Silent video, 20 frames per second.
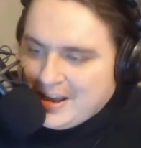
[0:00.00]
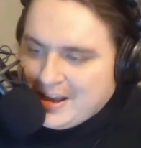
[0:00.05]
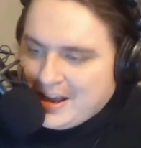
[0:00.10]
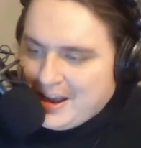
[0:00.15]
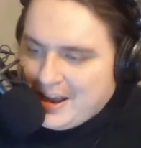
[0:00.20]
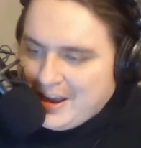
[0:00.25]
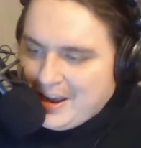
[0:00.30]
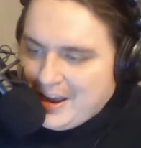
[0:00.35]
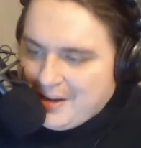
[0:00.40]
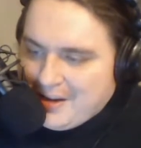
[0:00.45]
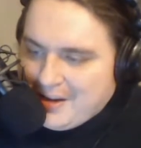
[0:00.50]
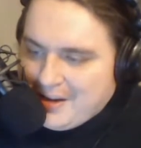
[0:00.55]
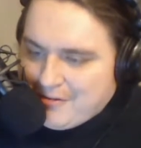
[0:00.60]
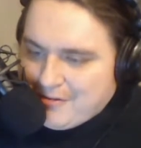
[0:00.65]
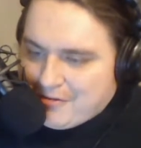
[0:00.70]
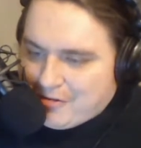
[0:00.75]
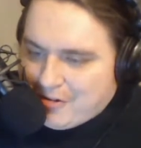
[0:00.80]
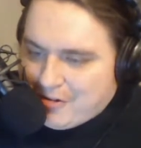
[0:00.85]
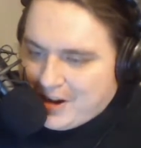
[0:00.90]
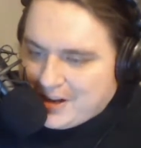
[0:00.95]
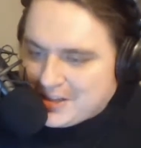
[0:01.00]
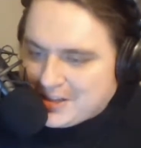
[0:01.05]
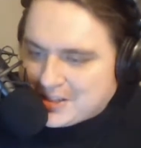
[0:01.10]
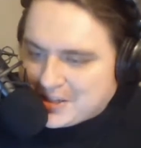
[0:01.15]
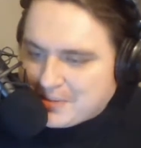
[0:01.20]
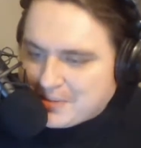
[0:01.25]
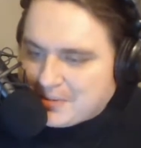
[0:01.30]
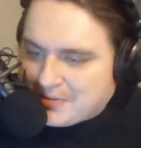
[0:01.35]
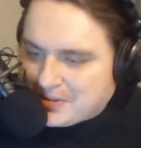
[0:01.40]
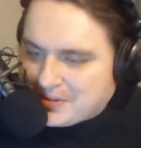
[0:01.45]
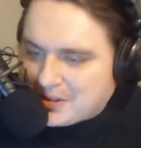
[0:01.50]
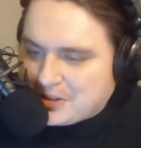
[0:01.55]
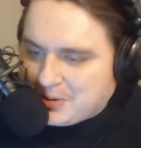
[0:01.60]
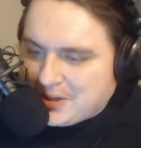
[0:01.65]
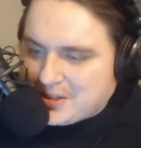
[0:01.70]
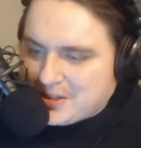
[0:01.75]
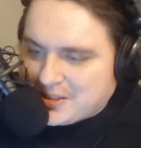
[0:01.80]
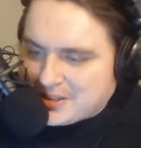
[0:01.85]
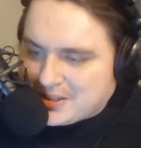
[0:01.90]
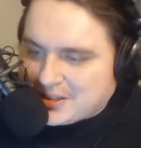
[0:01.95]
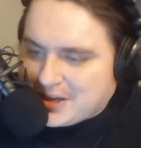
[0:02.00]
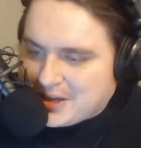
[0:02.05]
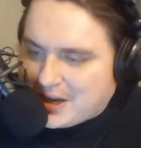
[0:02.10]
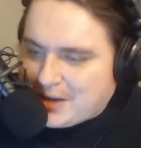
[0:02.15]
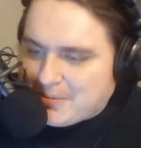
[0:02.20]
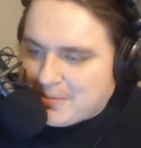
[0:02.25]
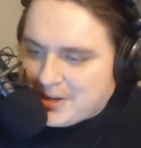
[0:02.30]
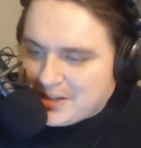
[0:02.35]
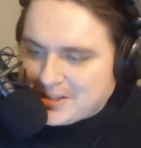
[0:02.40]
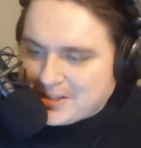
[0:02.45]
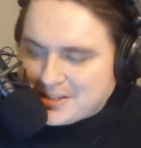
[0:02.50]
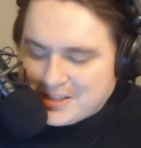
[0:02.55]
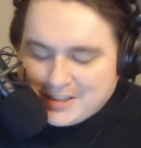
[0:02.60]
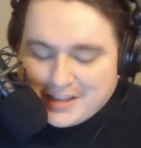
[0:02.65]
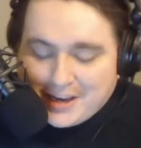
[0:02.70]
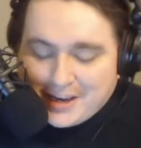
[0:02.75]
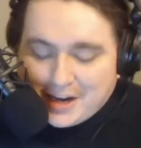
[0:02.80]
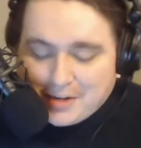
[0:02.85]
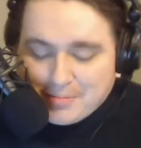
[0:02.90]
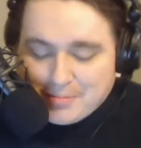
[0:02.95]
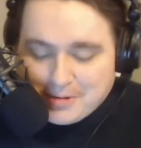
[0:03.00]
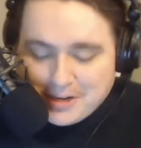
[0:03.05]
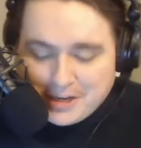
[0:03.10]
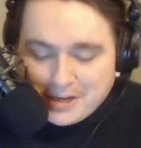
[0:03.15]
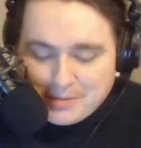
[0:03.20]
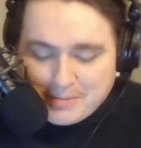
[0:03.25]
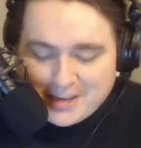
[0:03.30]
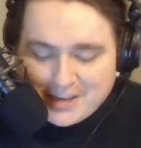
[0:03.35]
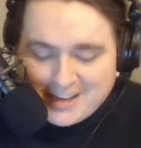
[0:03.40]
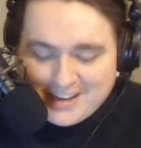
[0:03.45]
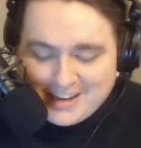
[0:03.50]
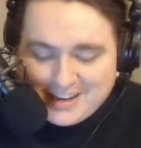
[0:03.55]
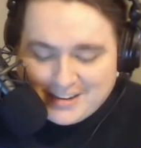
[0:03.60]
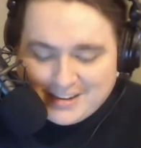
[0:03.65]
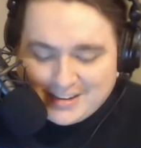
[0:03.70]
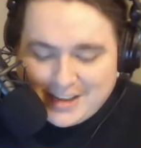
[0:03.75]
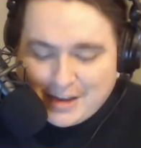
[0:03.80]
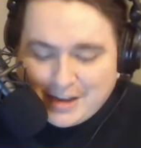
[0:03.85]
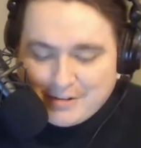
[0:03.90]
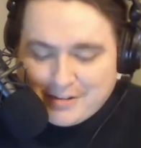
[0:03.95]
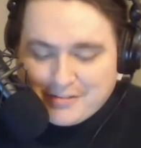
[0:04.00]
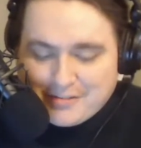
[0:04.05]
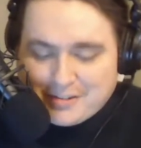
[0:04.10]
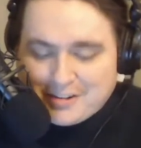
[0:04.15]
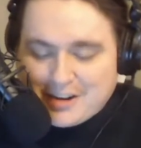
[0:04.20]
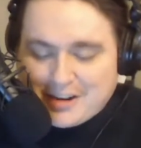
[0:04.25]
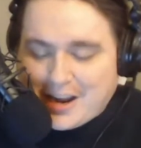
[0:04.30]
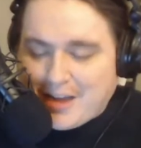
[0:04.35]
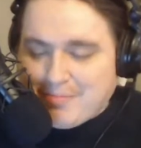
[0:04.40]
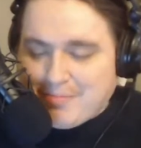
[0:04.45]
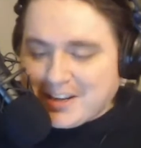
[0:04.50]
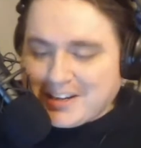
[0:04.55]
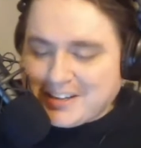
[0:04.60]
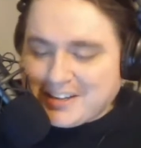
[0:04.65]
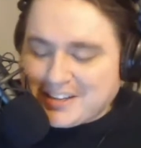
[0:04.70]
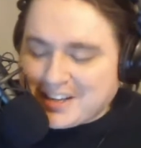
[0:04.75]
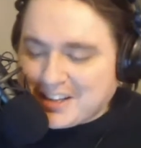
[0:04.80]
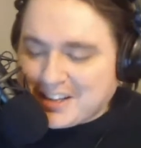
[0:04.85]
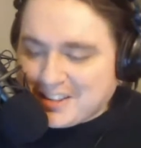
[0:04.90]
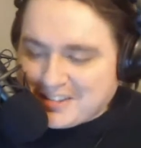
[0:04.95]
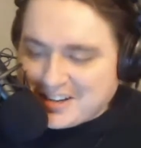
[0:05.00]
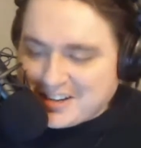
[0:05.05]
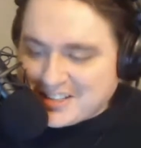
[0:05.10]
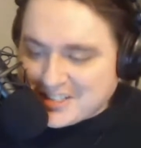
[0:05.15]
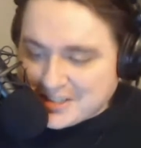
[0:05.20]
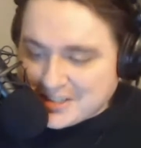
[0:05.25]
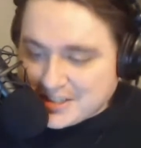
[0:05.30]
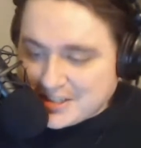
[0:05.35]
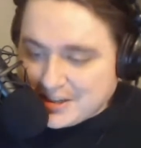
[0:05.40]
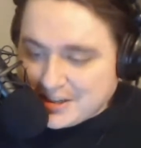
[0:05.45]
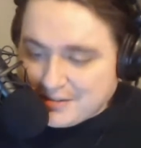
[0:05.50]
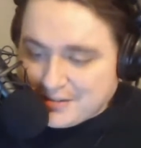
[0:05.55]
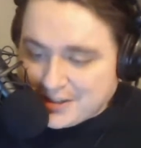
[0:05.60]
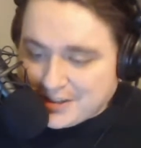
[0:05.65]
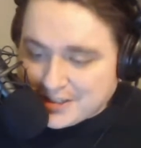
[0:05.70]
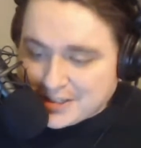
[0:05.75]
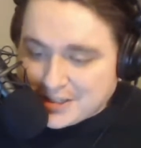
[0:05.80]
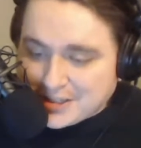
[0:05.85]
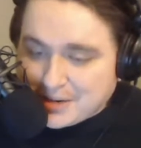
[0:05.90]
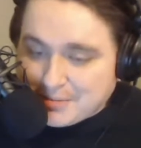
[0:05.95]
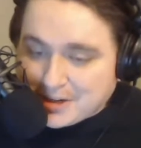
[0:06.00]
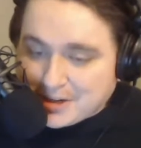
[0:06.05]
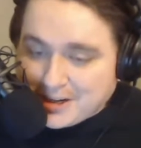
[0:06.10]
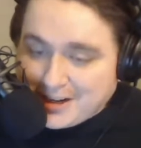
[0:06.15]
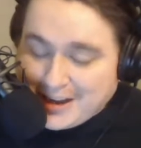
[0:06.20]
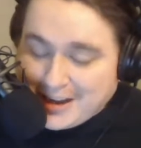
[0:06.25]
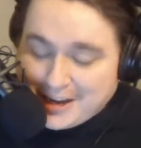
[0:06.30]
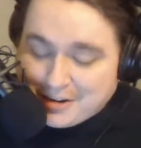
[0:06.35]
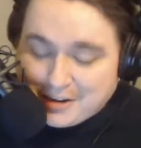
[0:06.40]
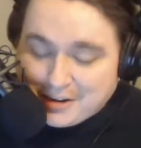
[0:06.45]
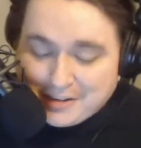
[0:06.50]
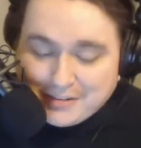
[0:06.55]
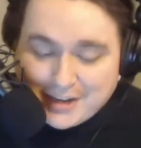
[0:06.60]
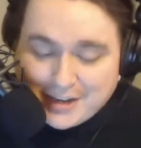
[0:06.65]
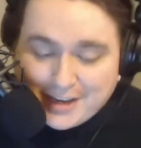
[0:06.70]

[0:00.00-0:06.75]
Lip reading: I have read some of the tweets and comments, and they are pretty bad. However, I've been getting death threats and stuff all summer, and I don't even